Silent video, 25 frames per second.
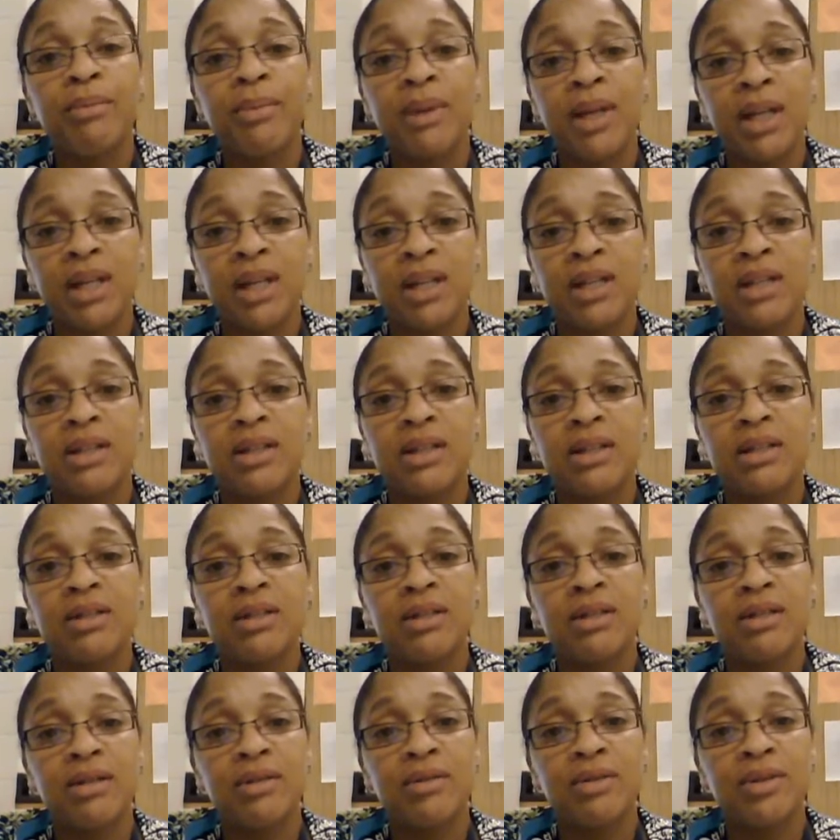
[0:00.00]
meanings
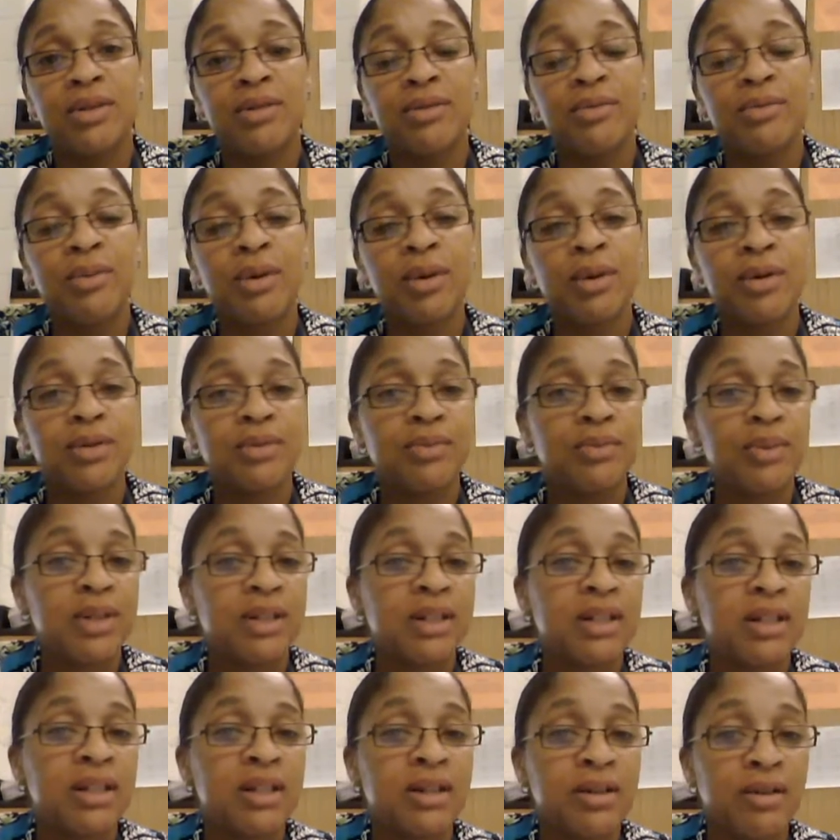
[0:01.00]
to those 2 words. What's
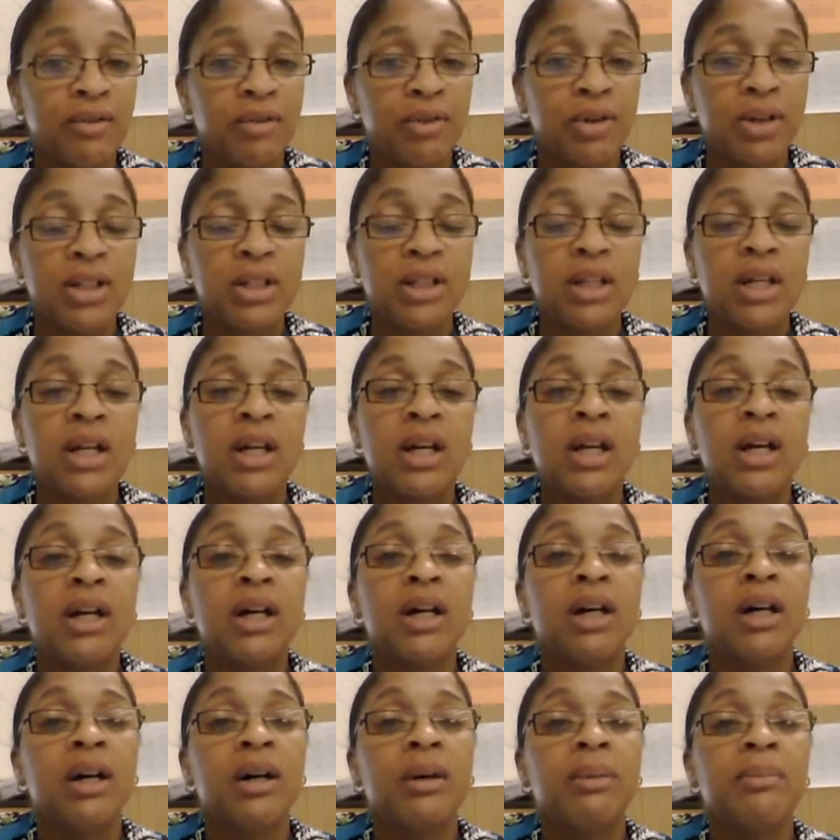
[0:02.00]
the difference?
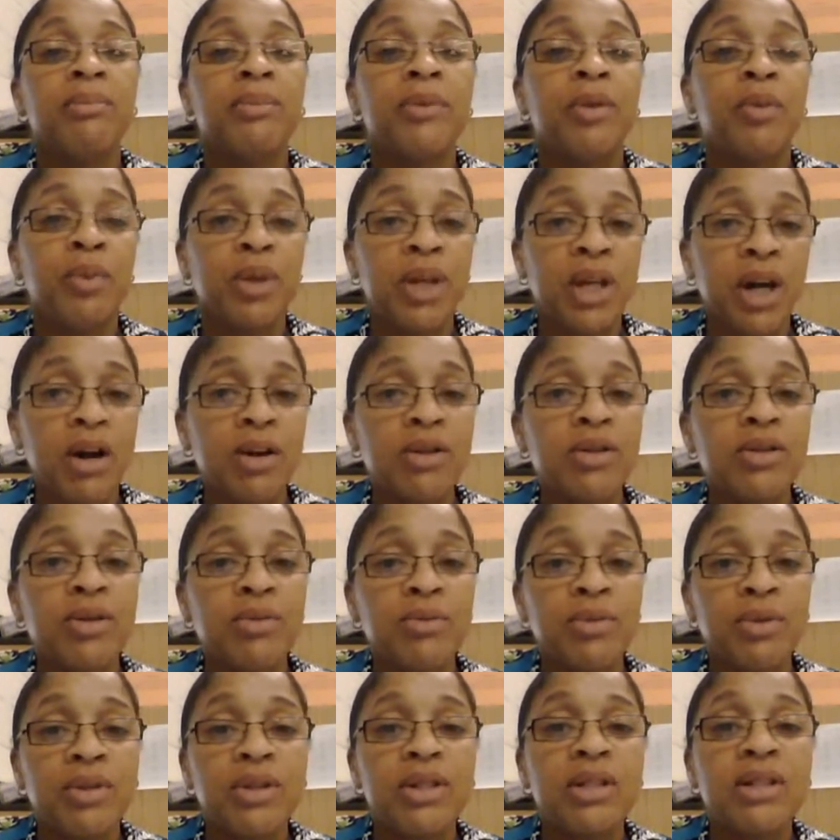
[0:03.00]
We also
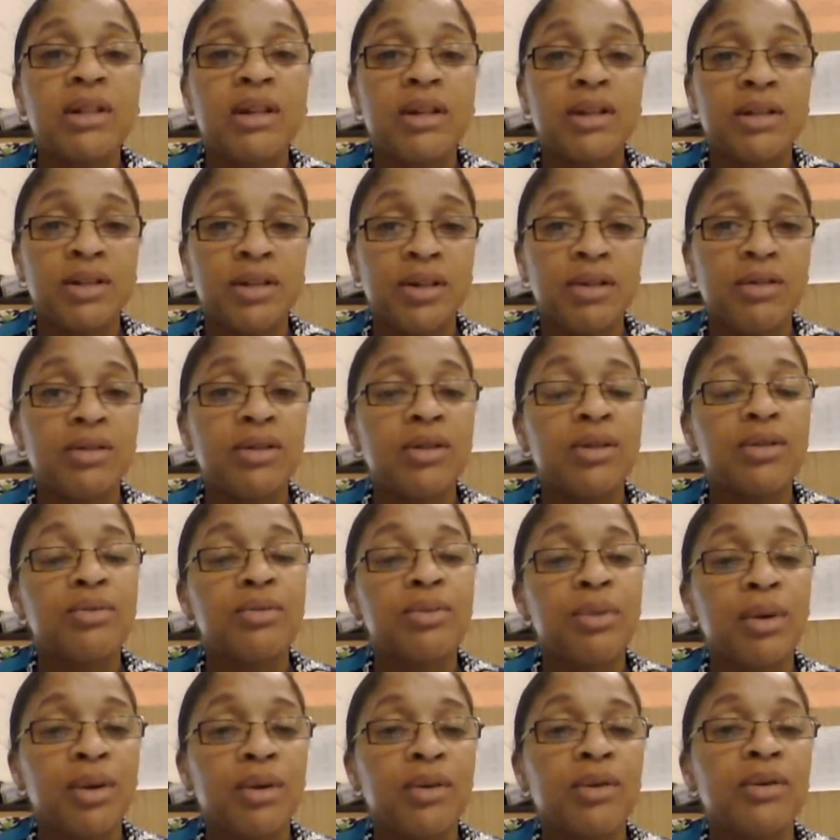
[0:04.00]
will discuss those 2
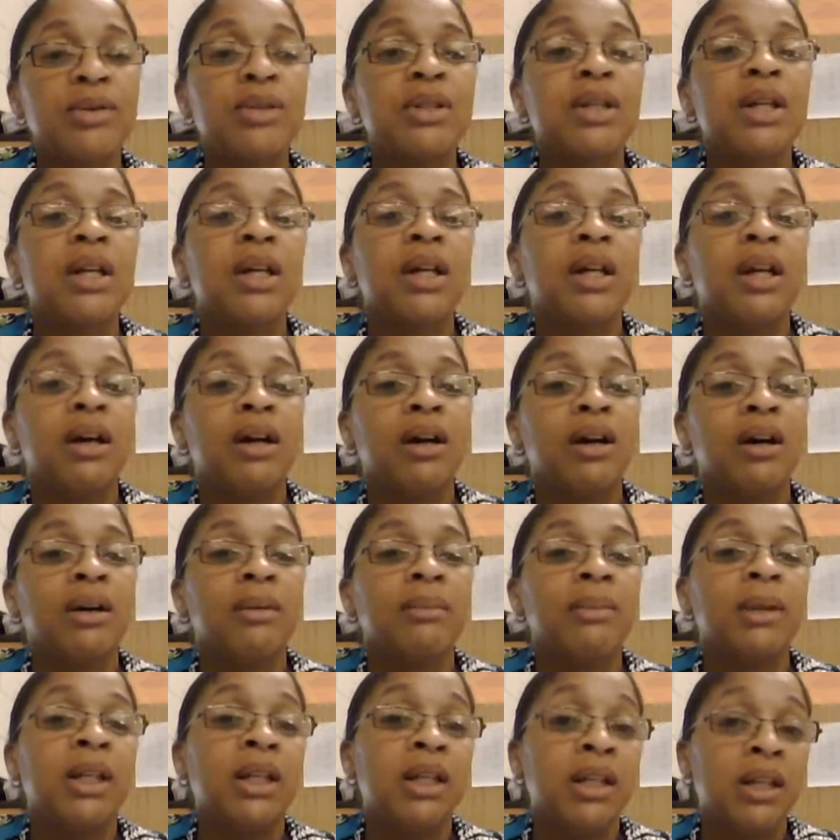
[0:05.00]
words
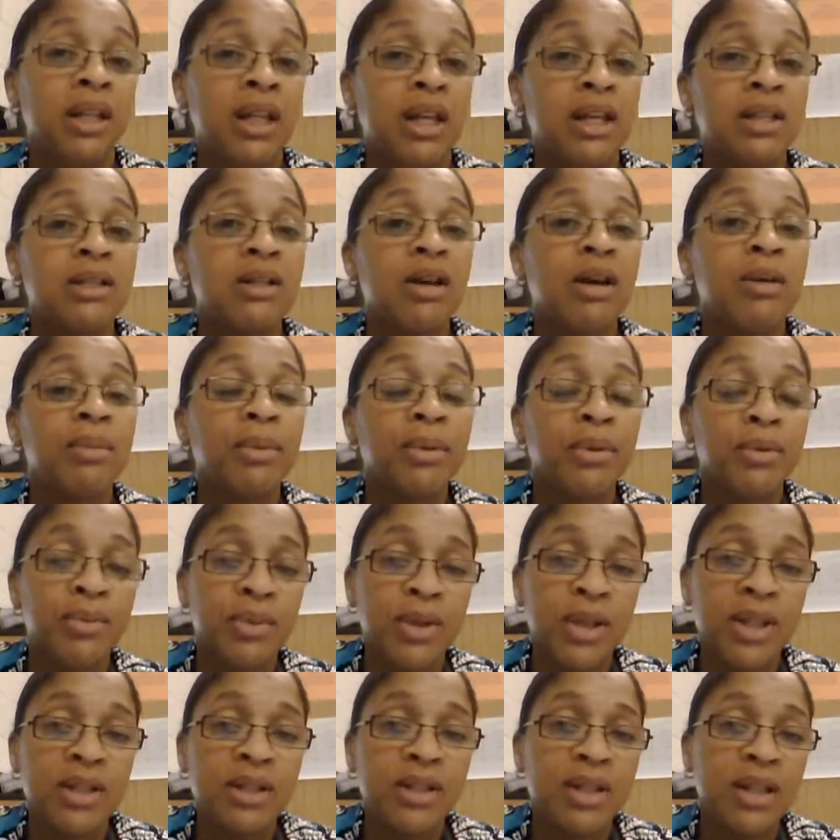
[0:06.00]
in the next couple of
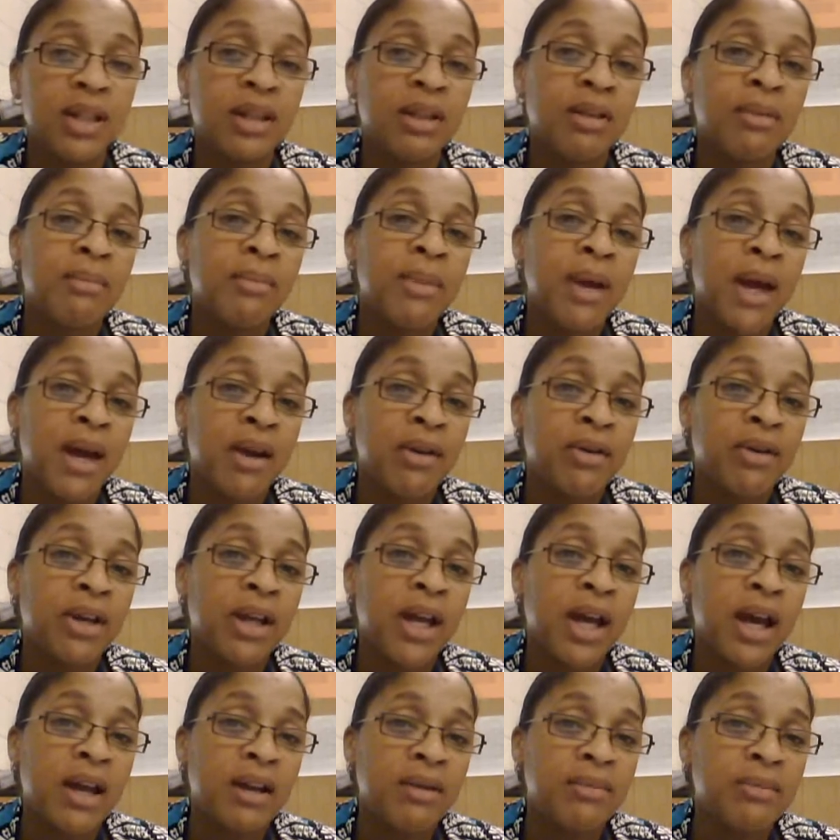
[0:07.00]
weeks in the matter and
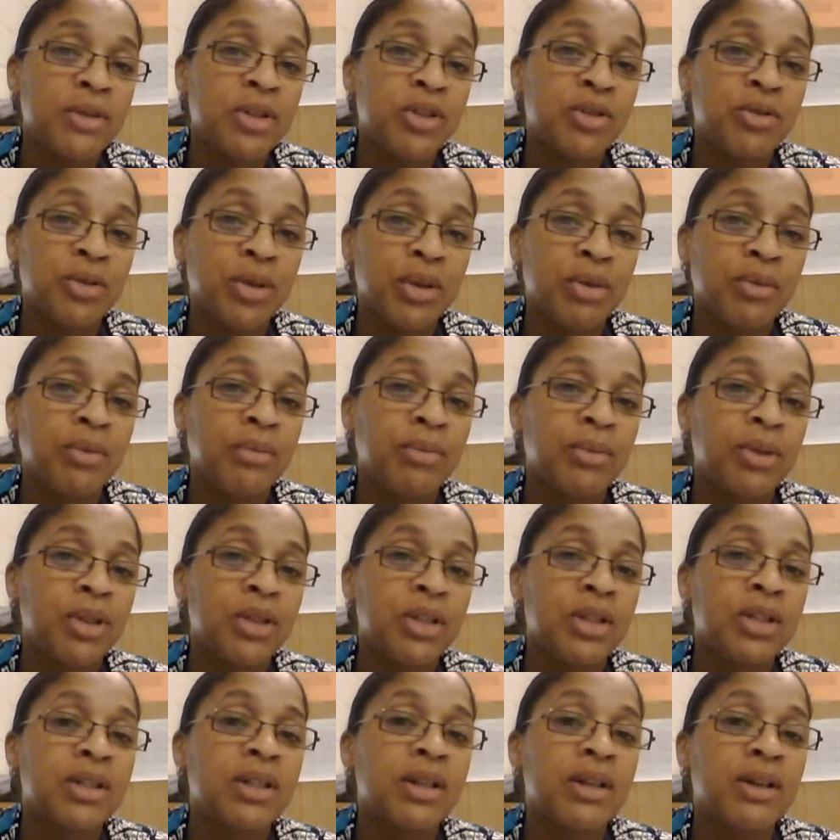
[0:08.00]
atoms unit when we
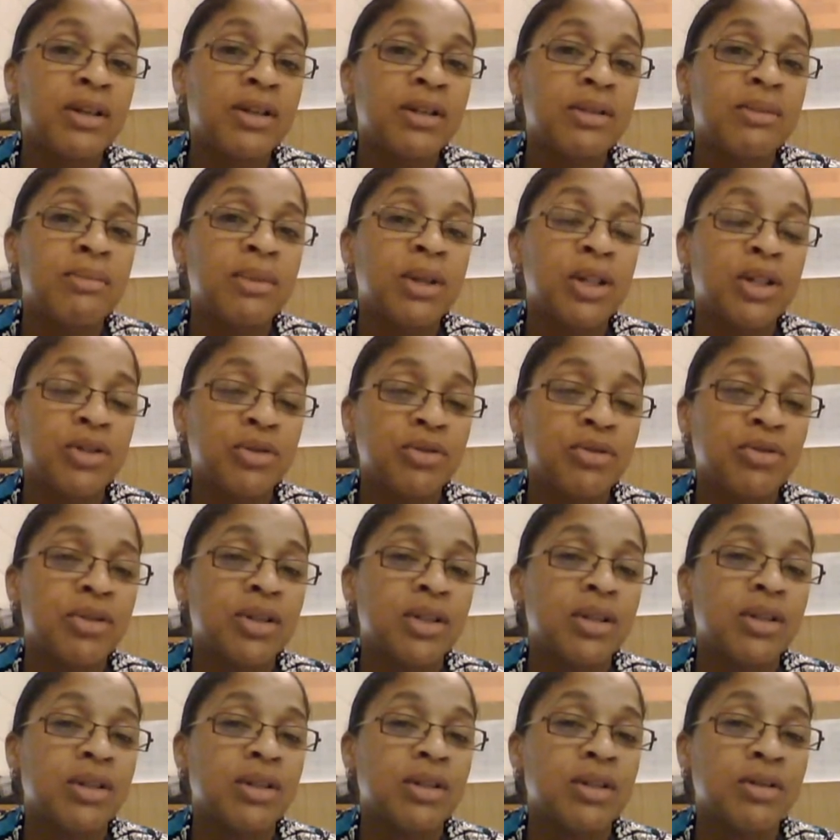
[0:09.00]
discuss mixtures
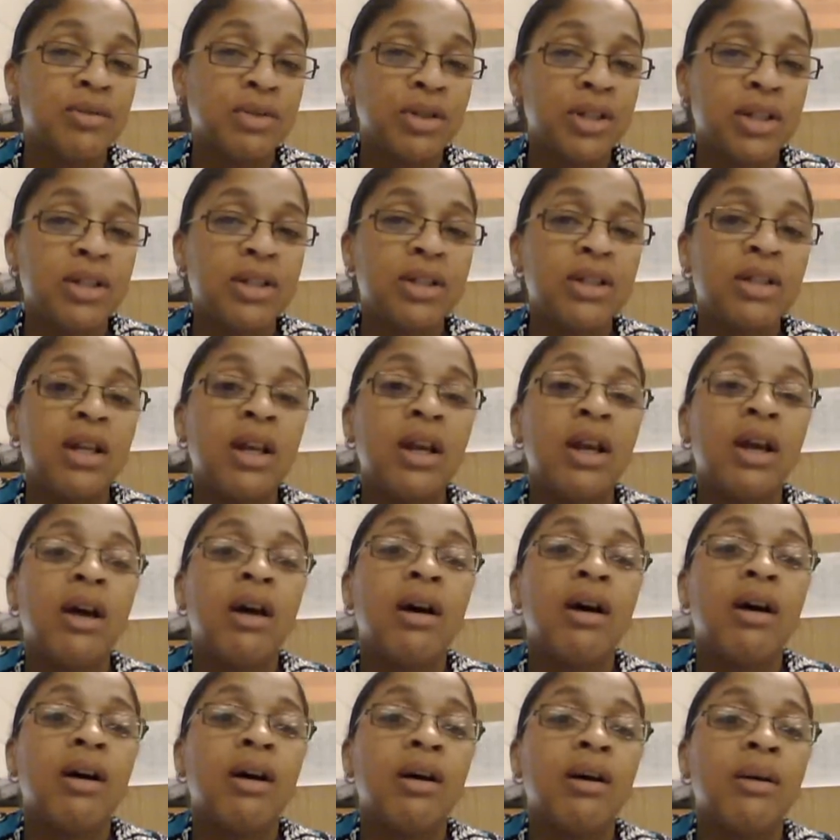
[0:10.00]
and solutions.
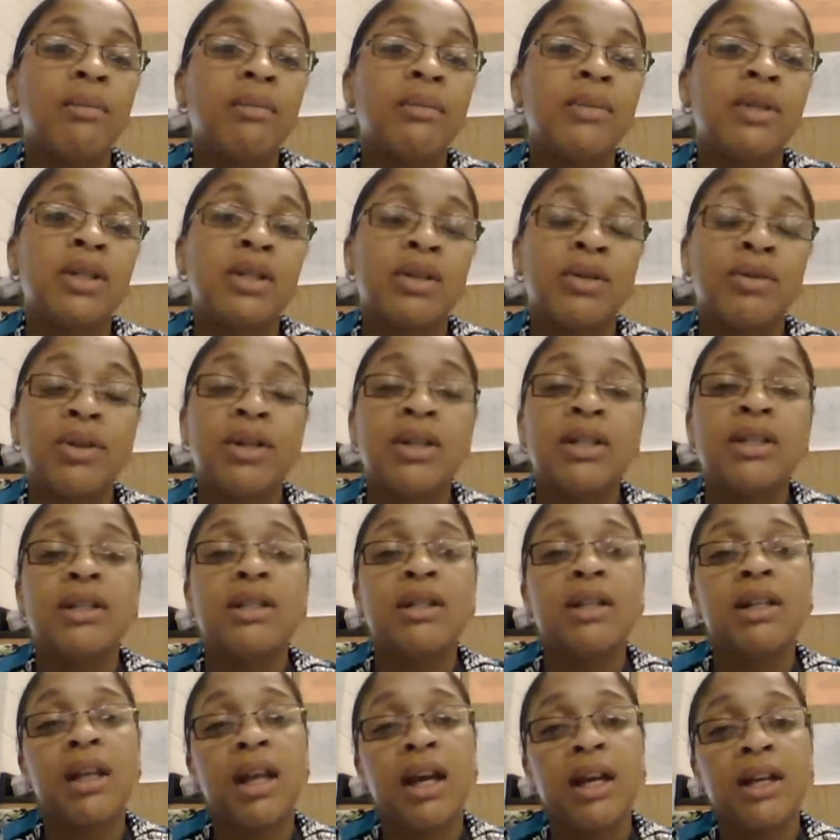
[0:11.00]
So it's
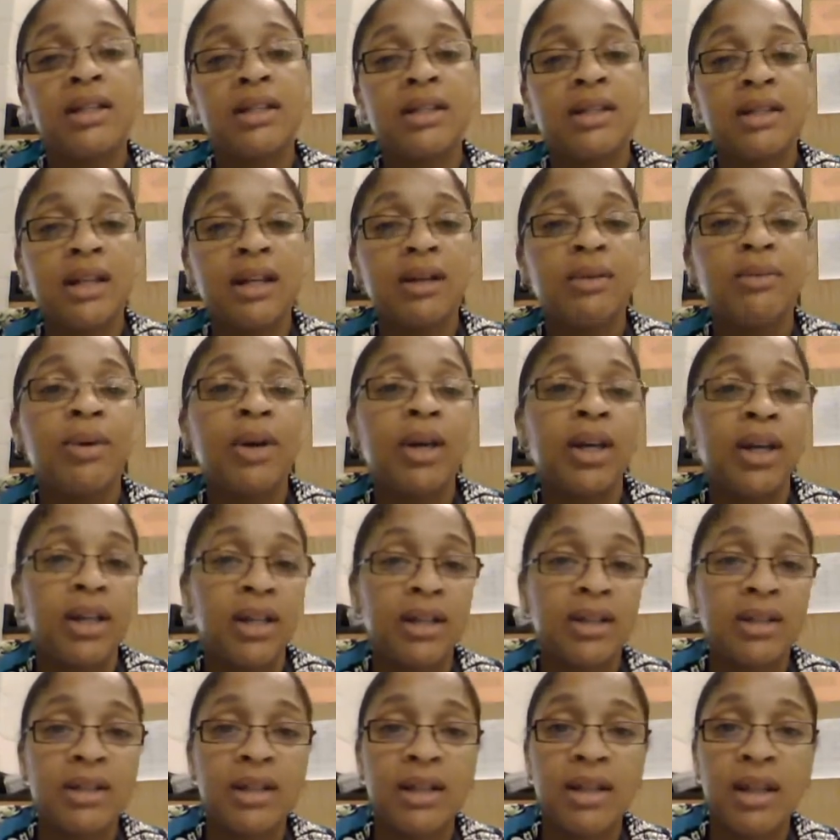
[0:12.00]
a nice segue
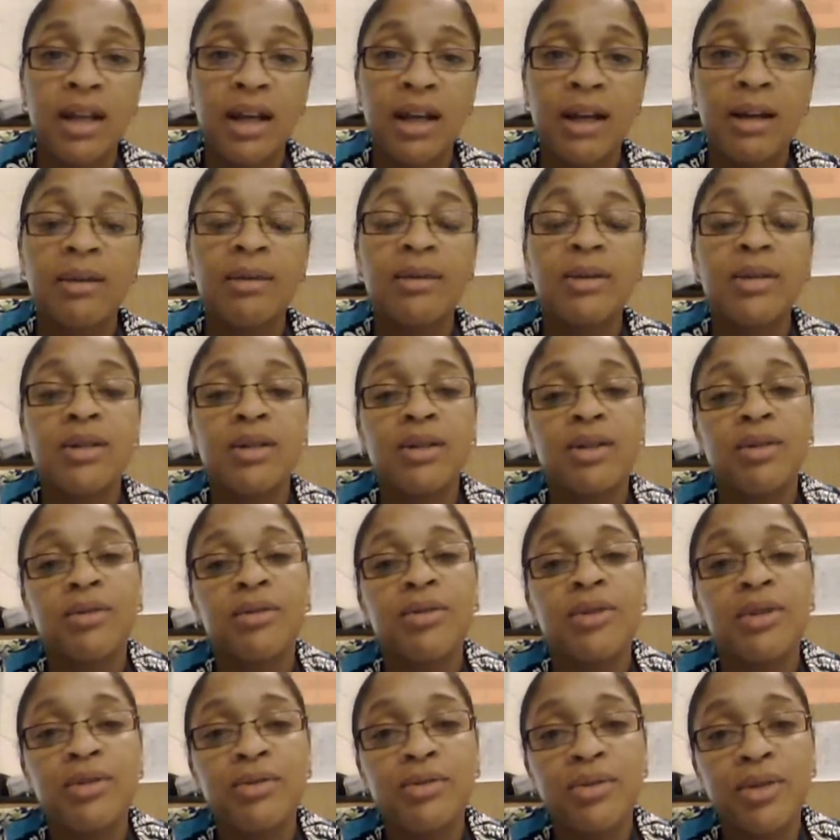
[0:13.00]
into that. So
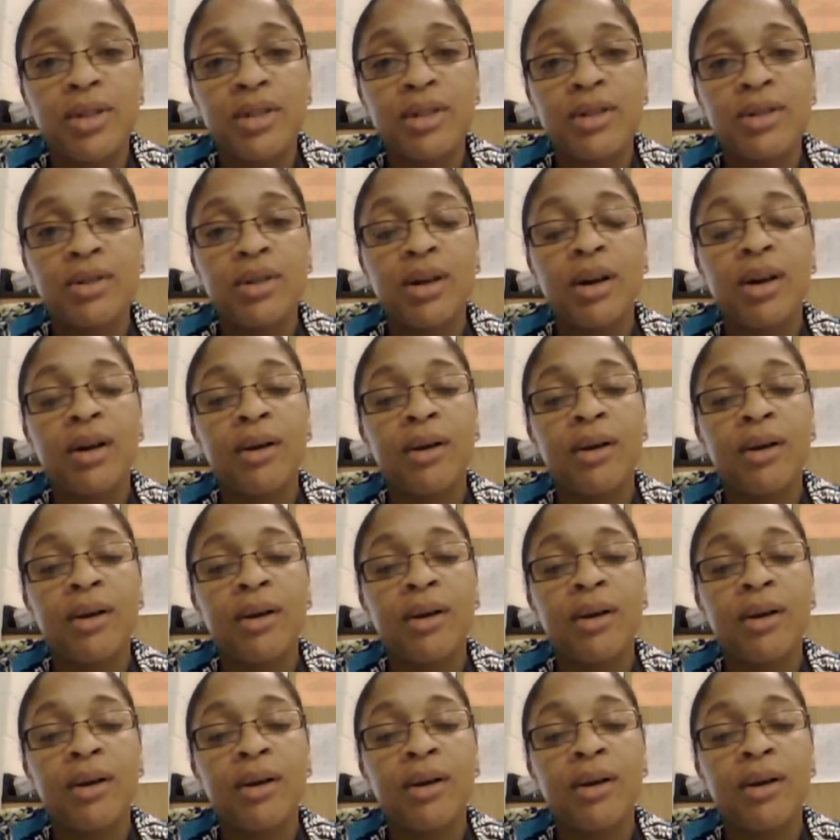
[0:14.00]
students